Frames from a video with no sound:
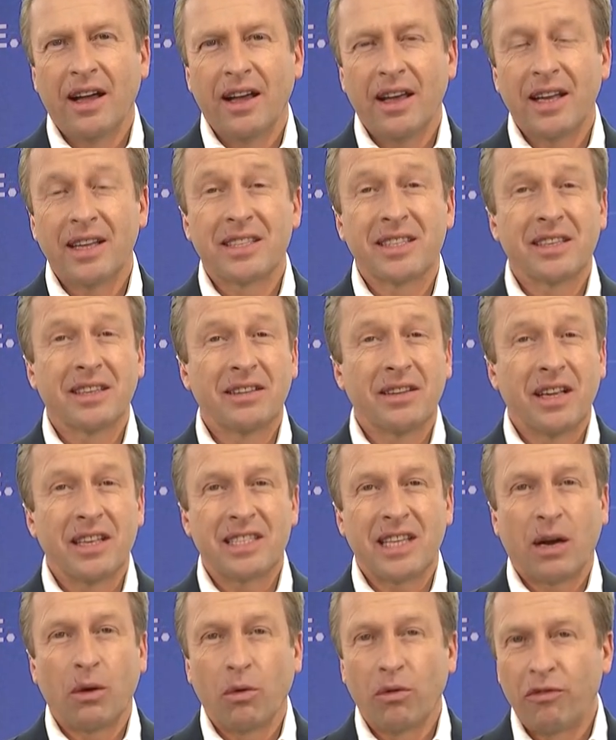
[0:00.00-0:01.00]

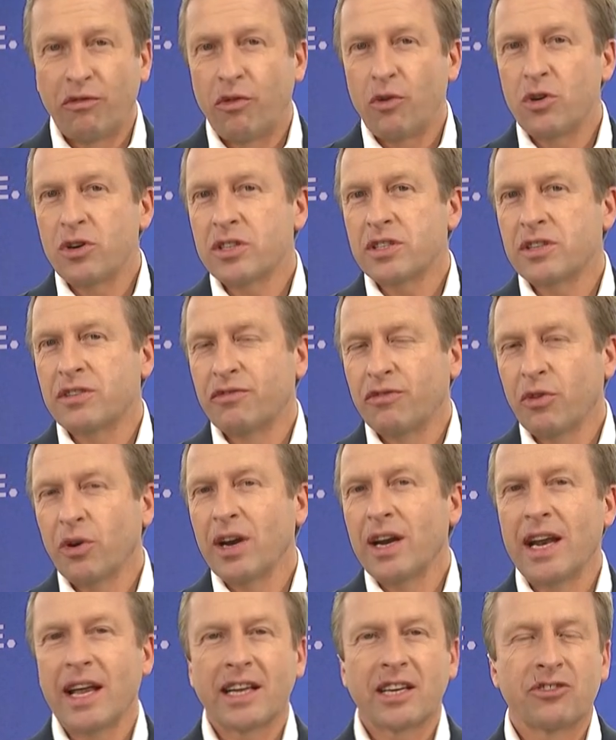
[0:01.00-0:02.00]
It's our first full
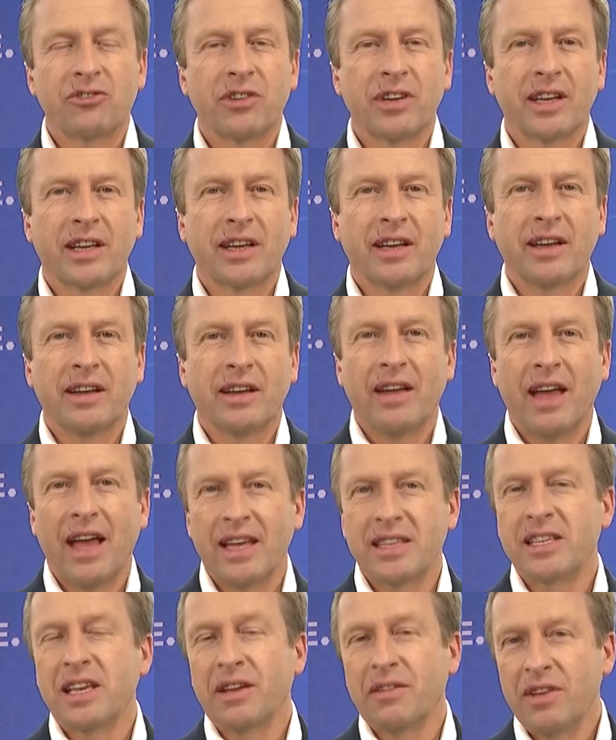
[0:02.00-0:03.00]
electric
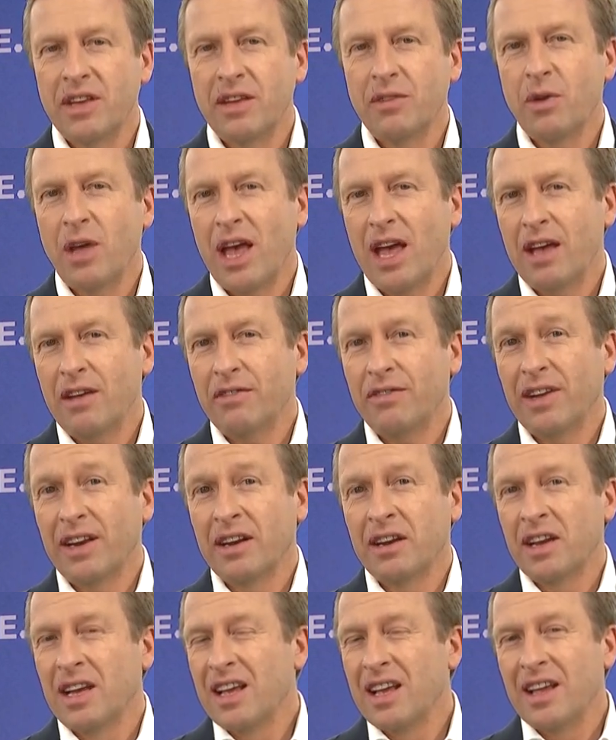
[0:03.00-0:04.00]
SAV we have,
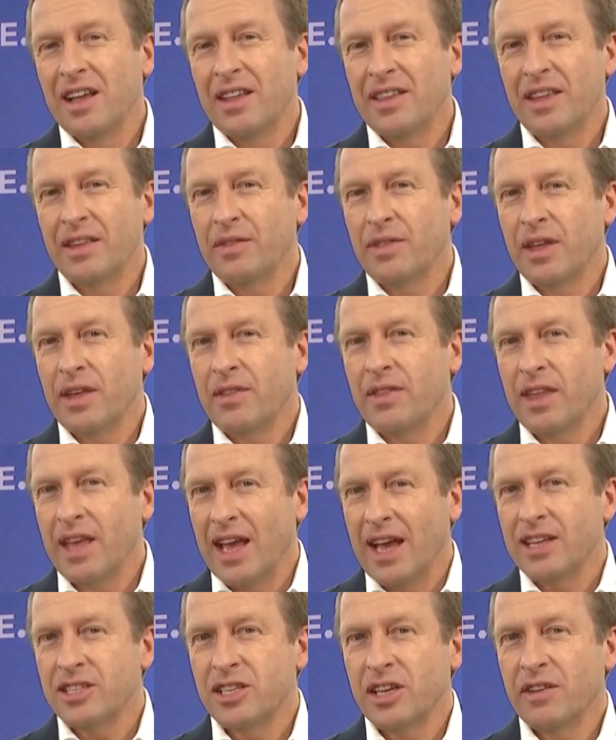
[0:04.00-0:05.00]
and
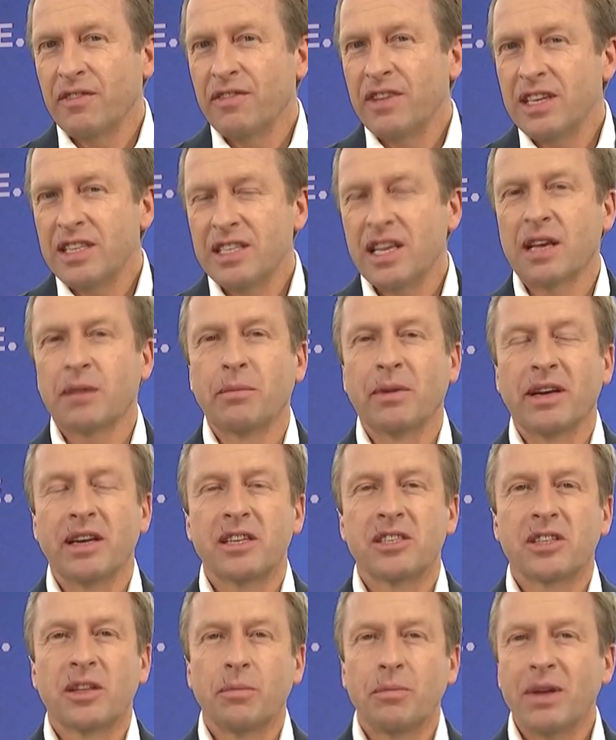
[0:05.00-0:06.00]
the SAV segment
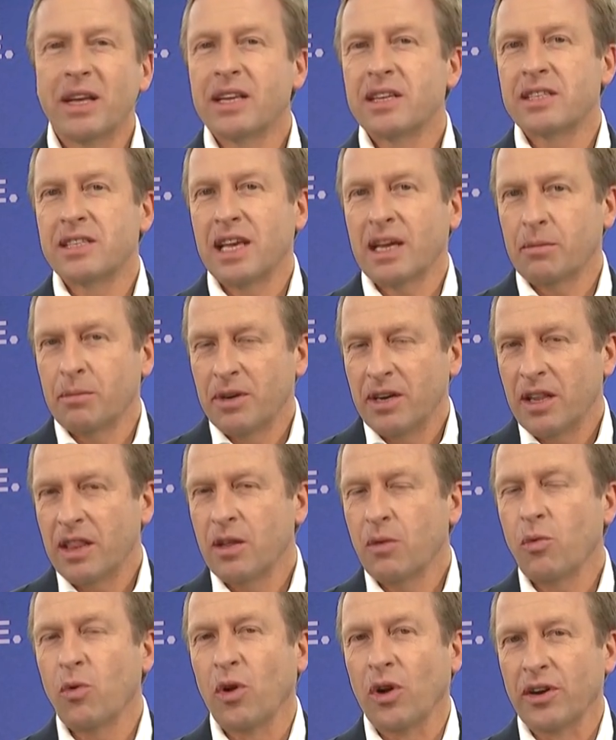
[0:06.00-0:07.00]
is the biggest segment in
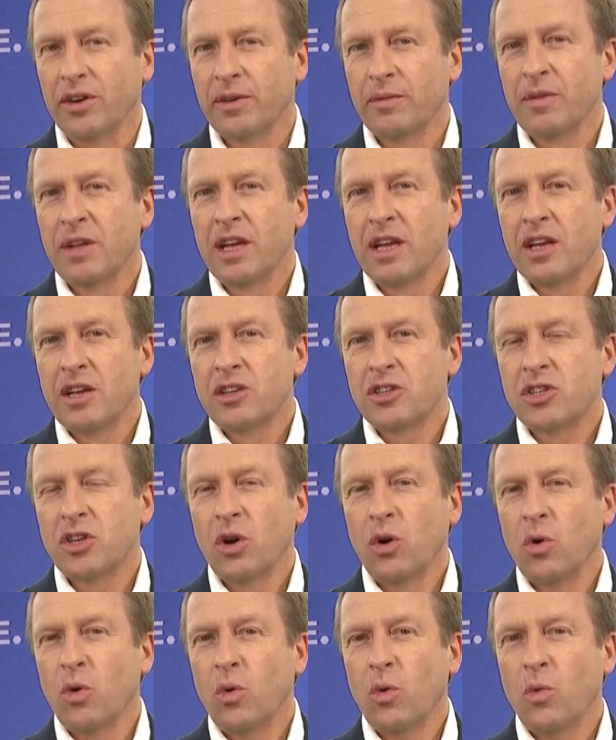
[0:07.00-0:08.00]
the world.
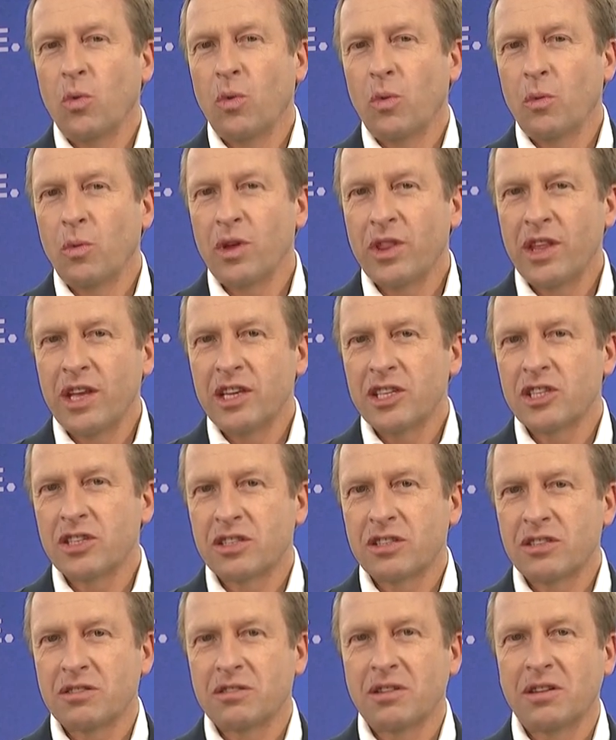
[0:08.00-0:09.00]
So with
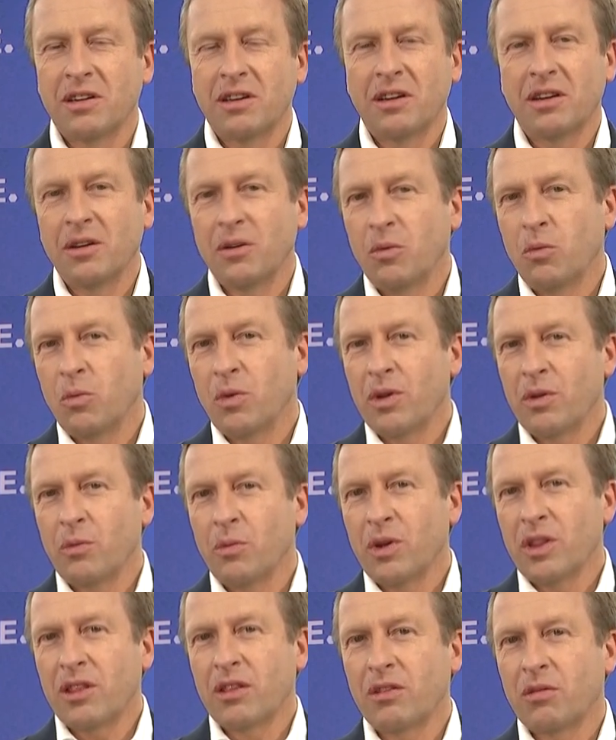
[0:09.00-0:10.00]
these
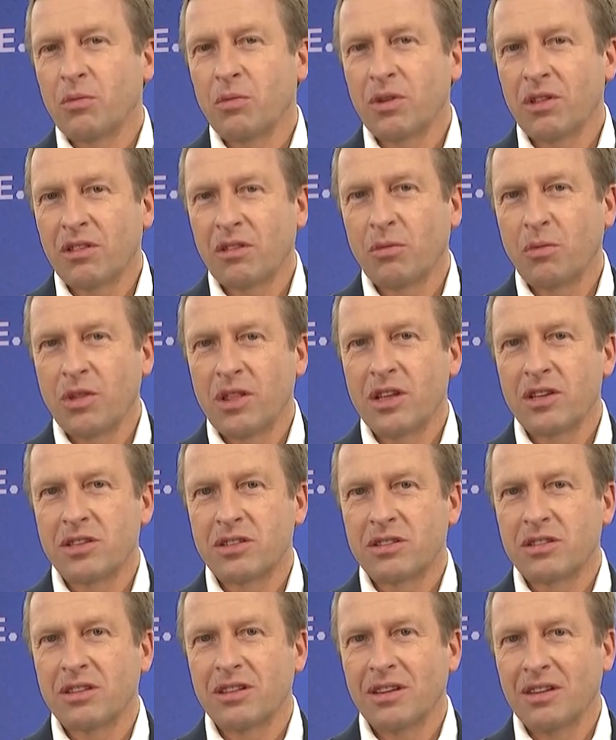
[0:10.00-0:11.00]
with
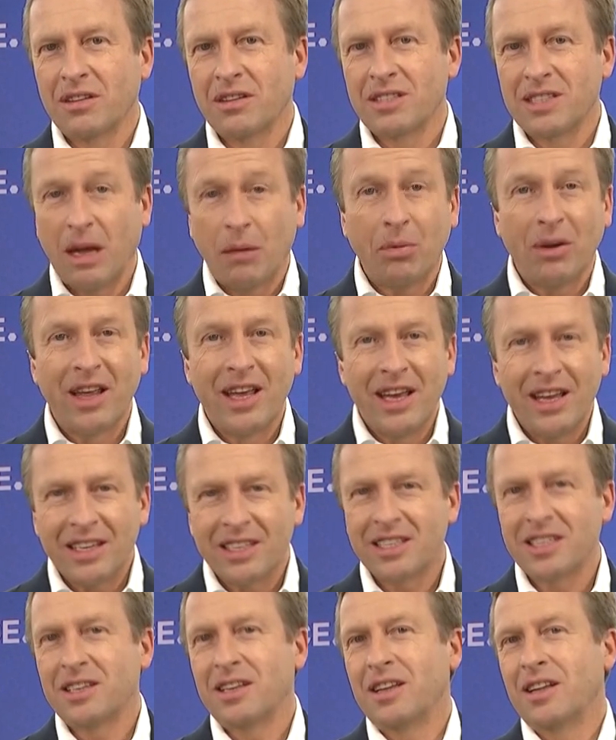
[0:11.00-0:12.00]
this double
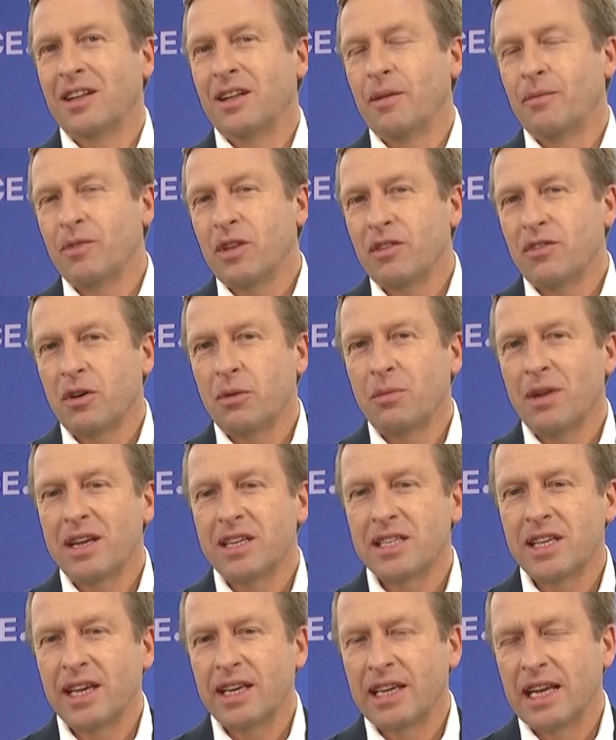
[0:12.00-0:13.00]
hit, if I may
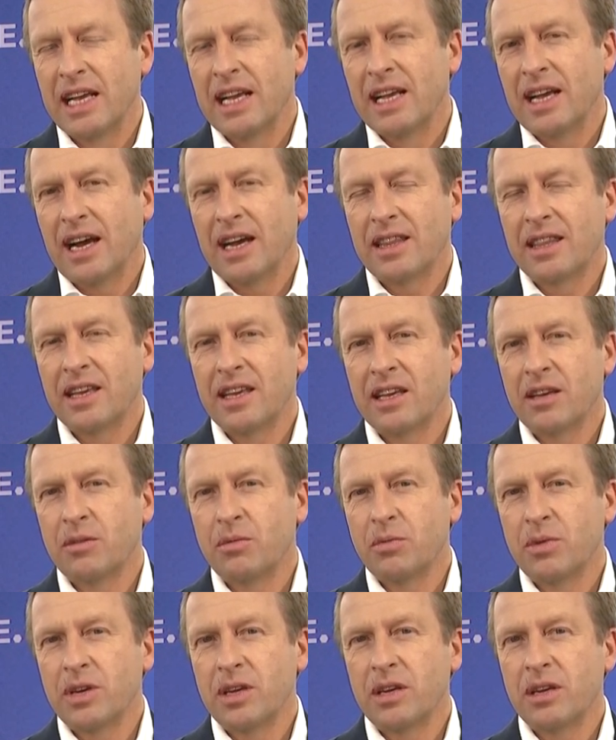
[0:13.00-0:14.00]
say it, I think
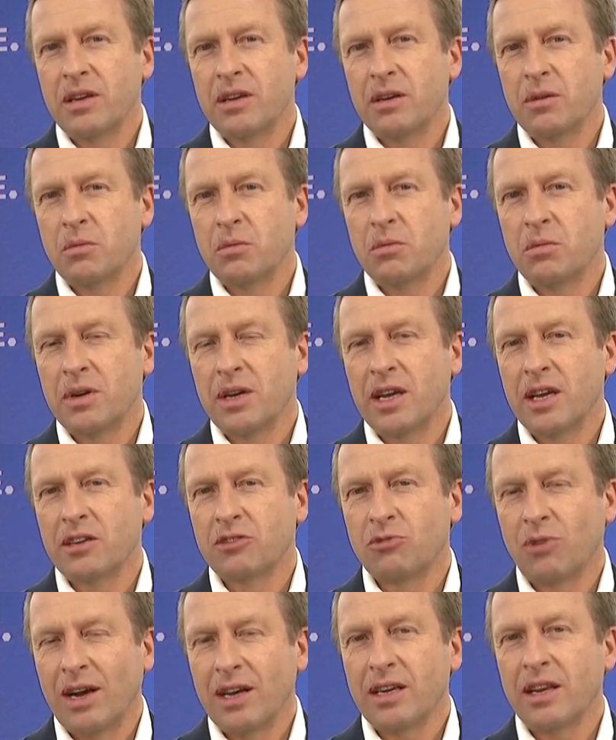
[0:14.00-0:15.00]
we hit
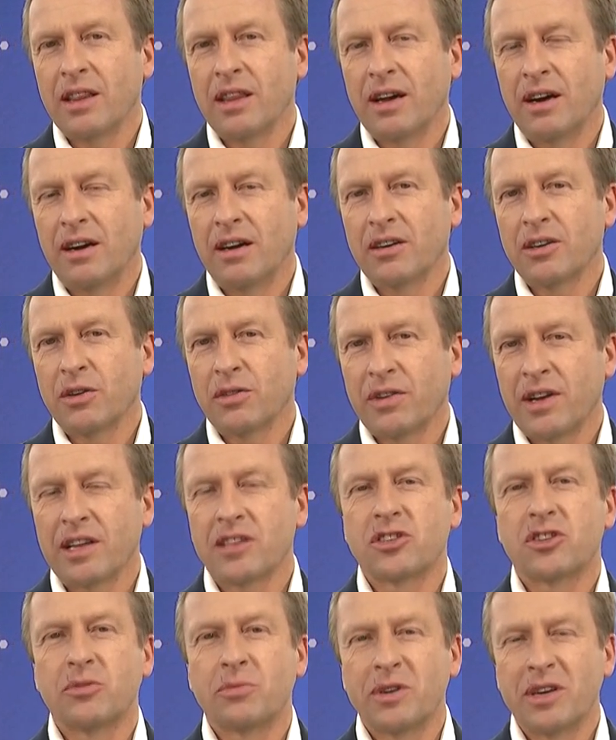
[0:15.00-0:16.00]
right in the heart of
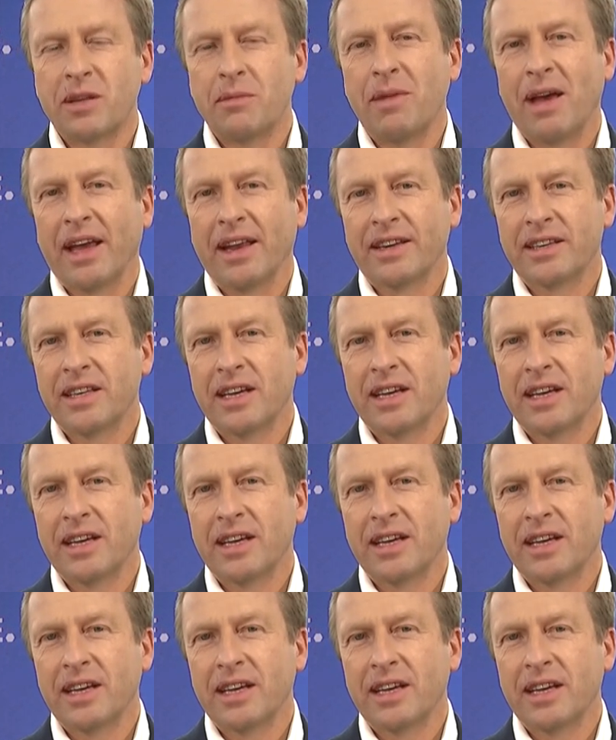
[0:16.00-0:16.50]
customer demand.